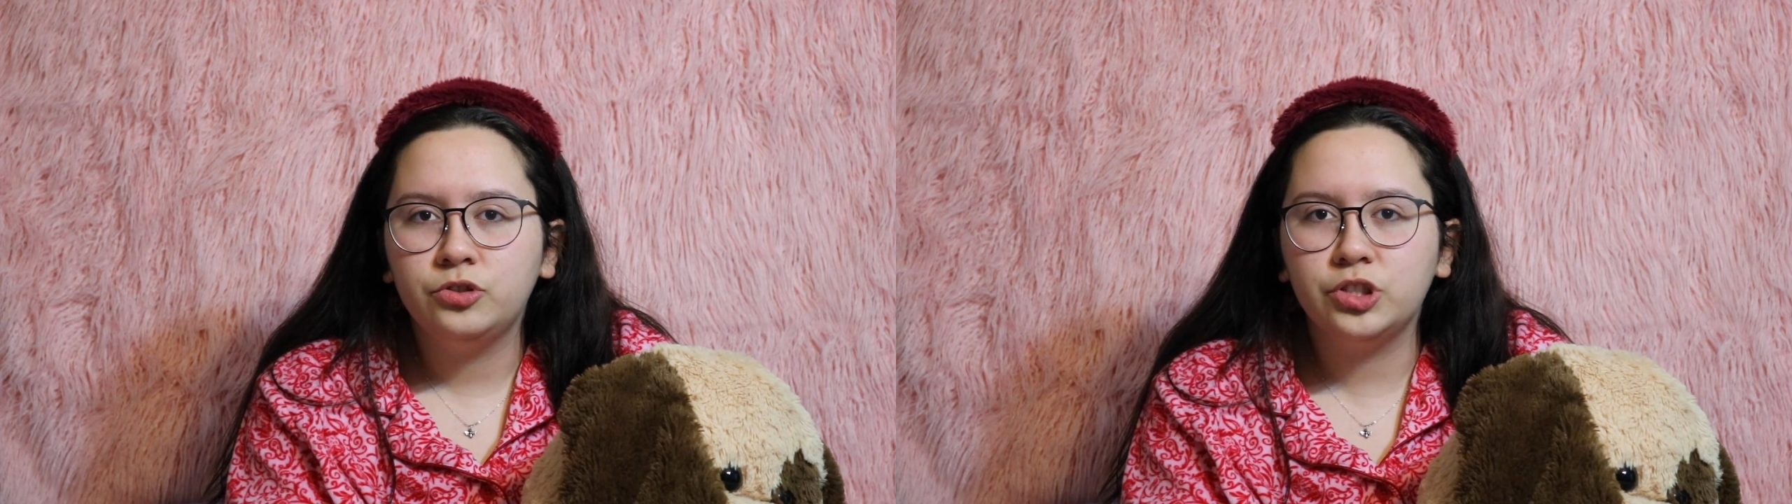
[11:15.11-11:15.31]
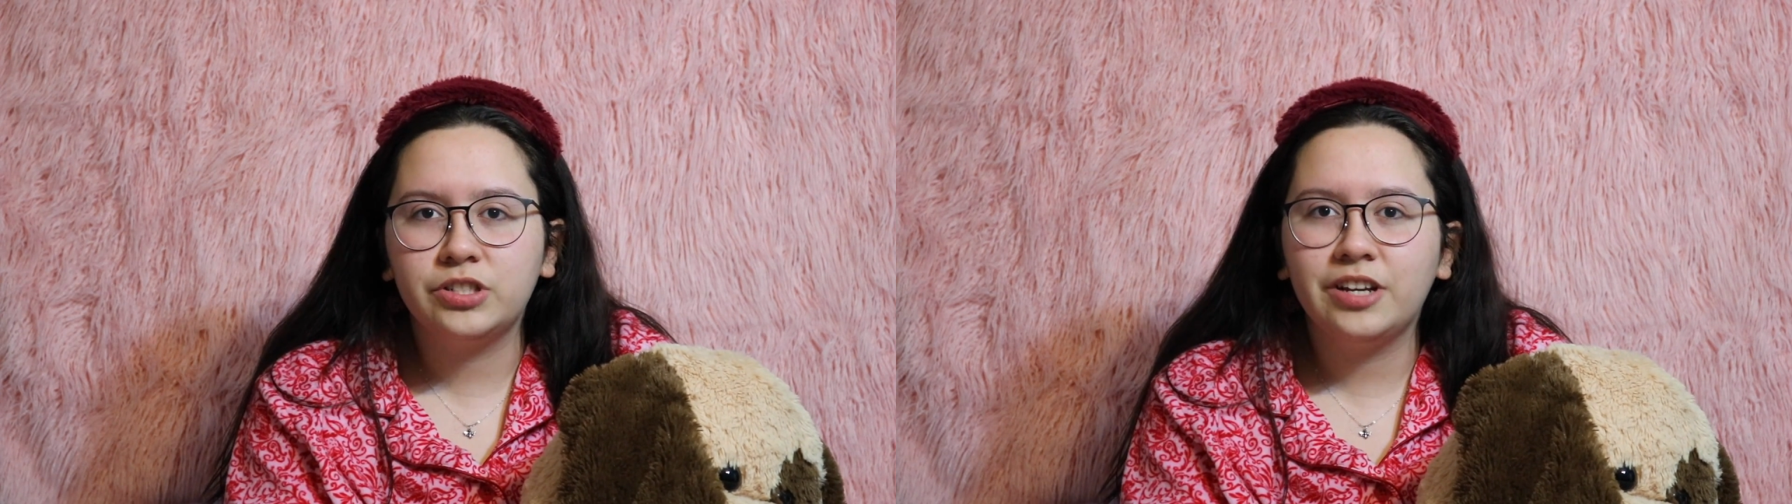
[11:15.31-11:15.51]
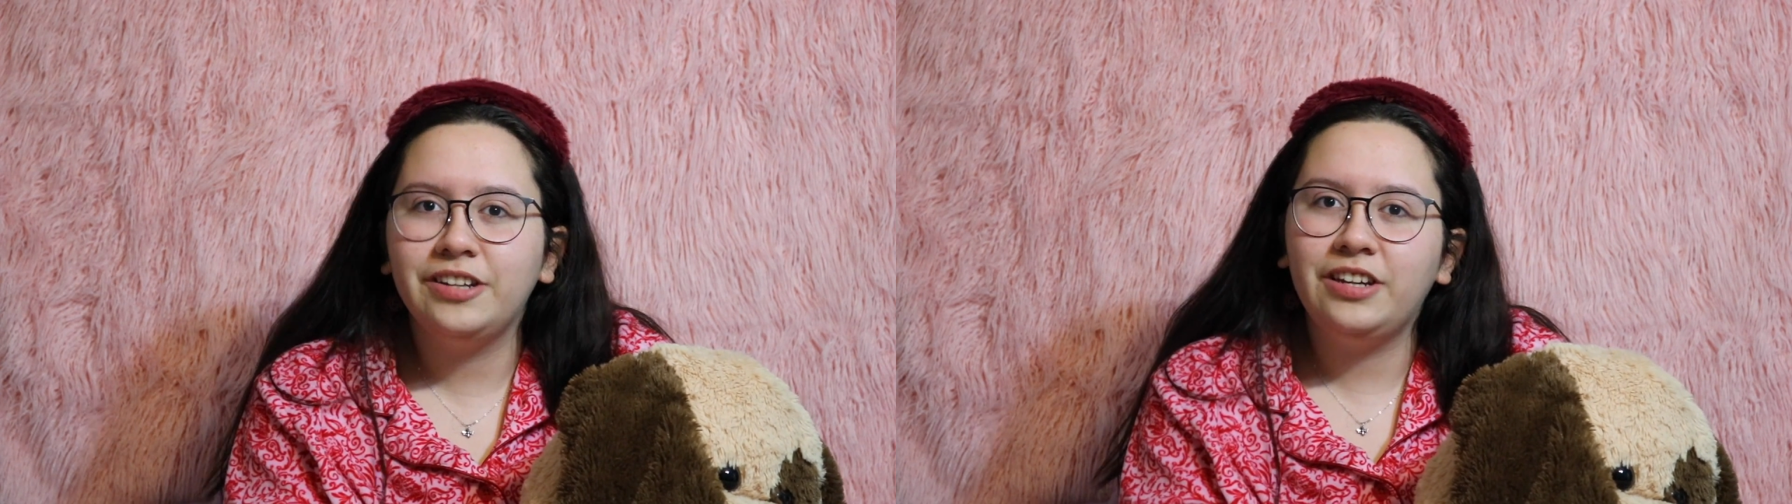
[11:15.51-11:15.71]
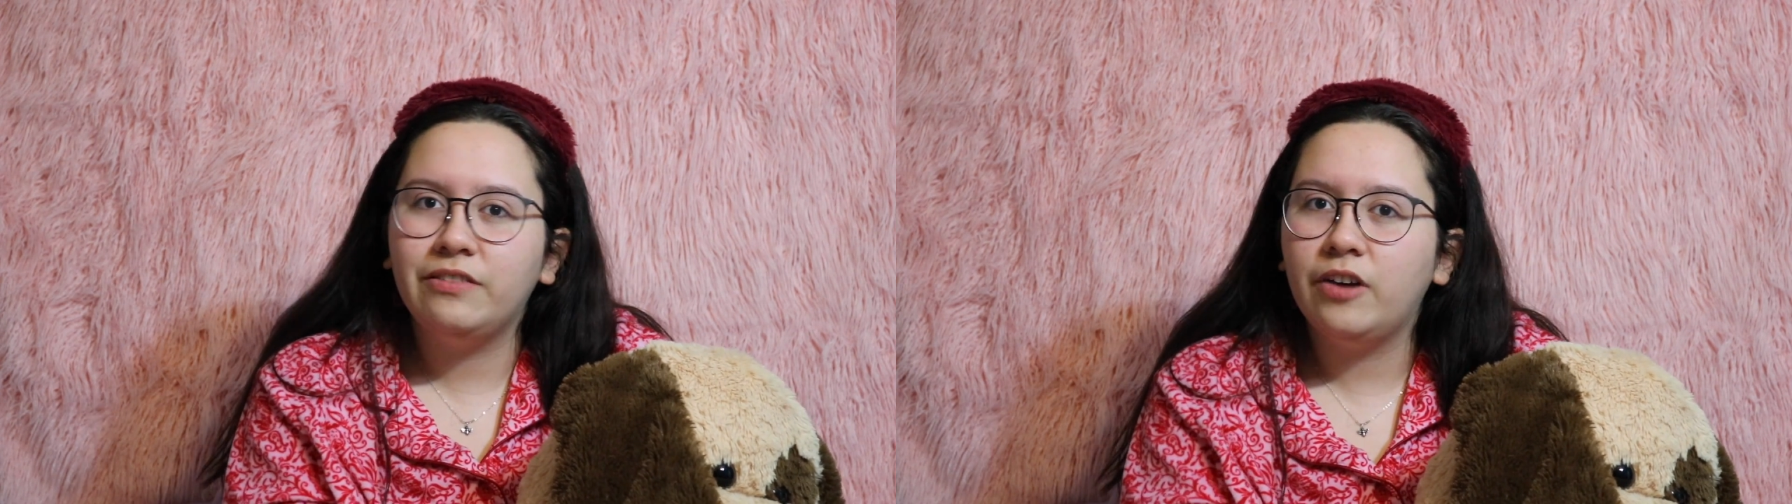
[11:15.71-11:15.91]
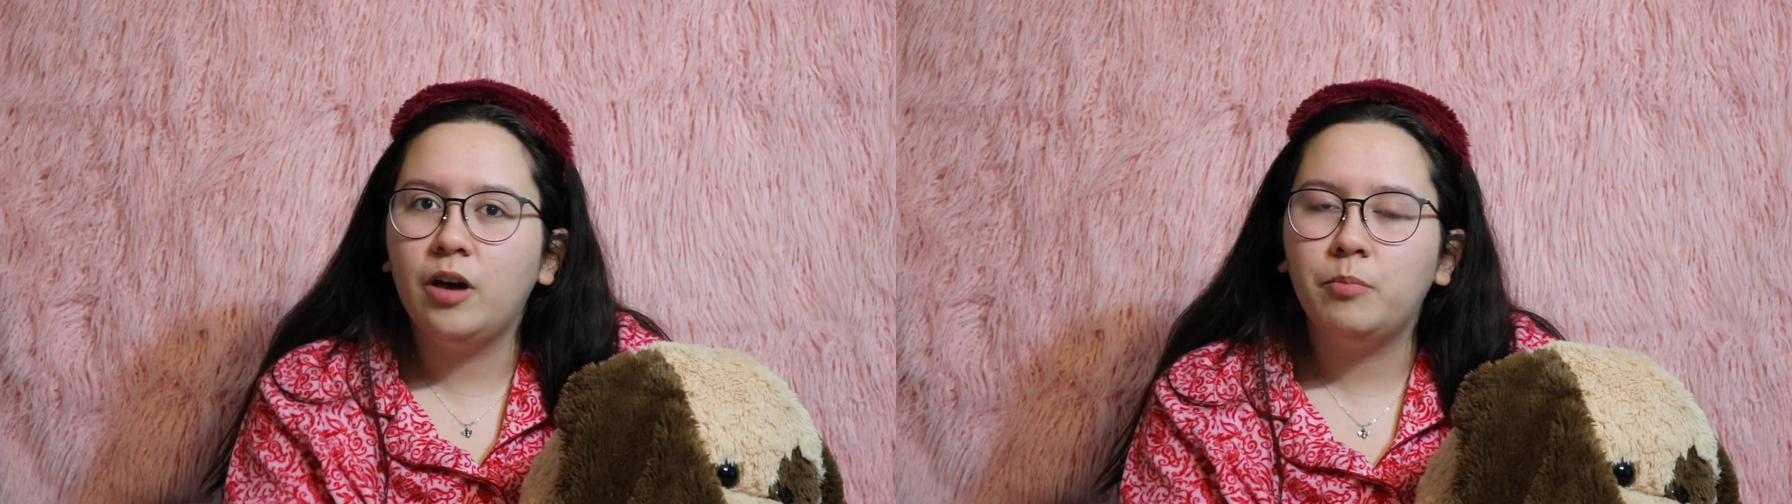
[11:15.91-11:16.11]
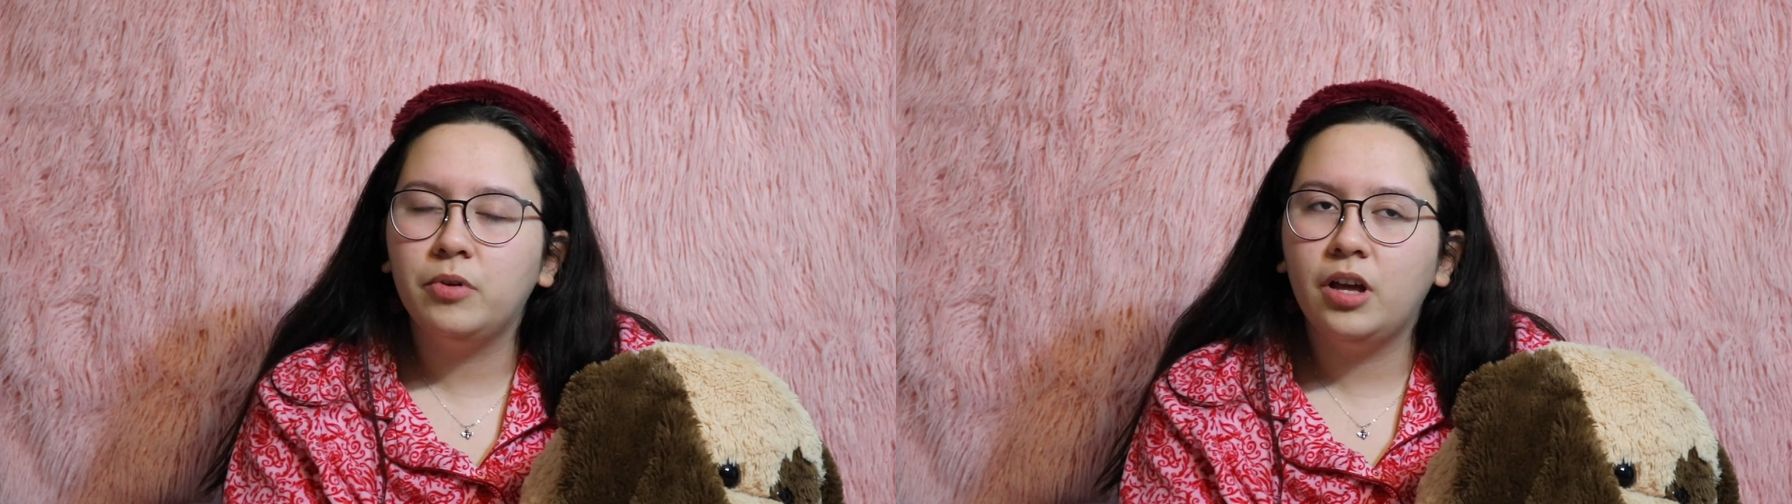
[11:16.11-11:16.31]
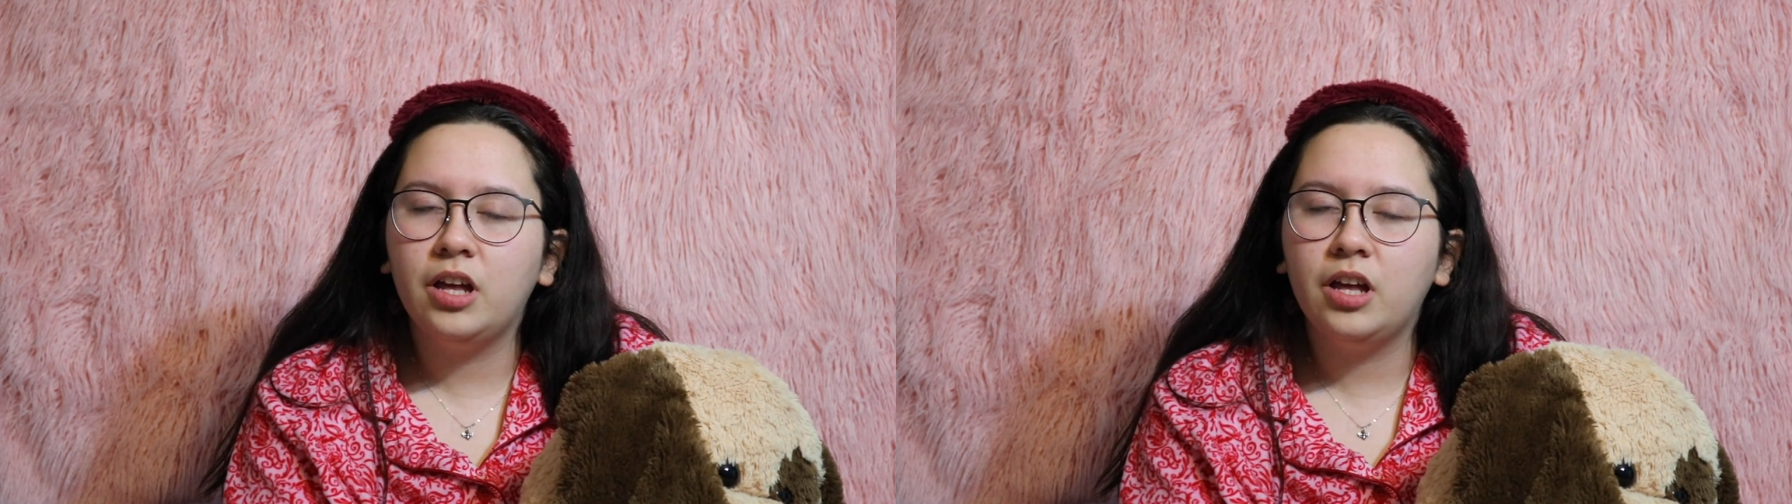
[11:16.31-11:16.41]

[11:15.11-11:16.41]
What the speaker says: just kind of give up,